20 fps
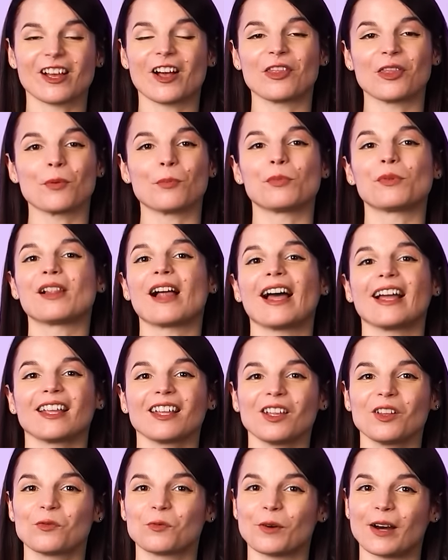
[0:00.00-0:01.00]
on the black
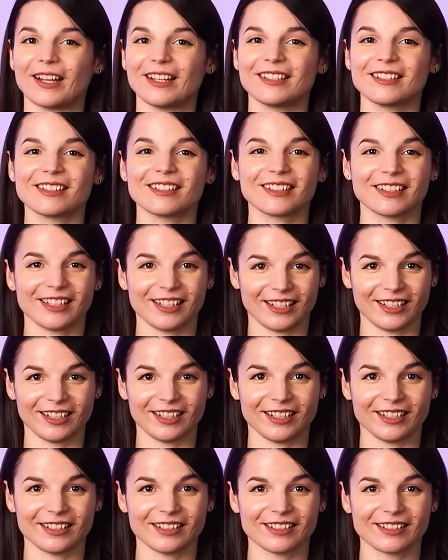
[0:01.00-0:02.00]
and white
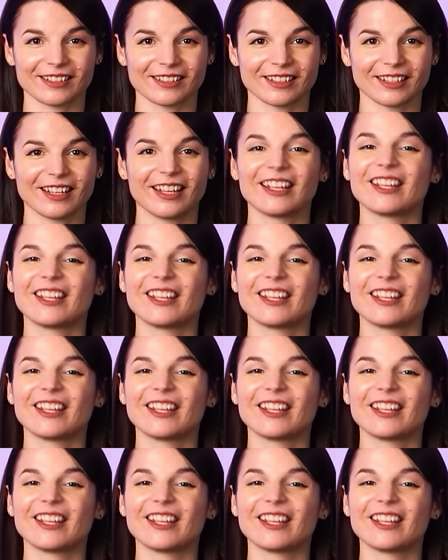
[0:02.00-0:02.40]
keys.